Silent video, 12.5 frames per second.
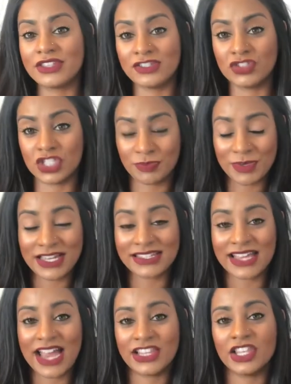just because
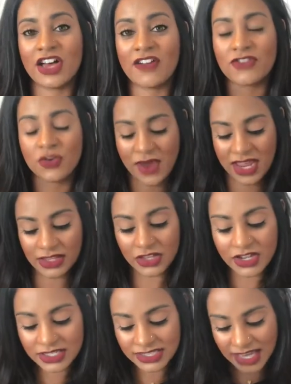I love the way it
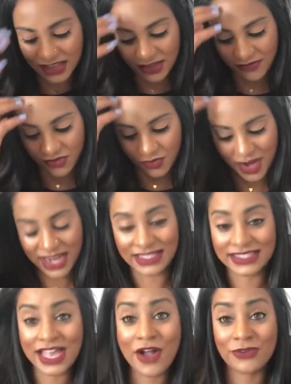looks, I love the way it
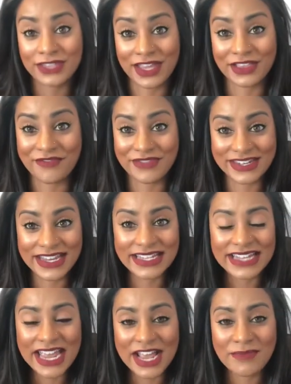sounds, I love the
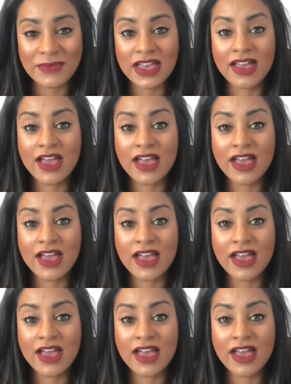nickname.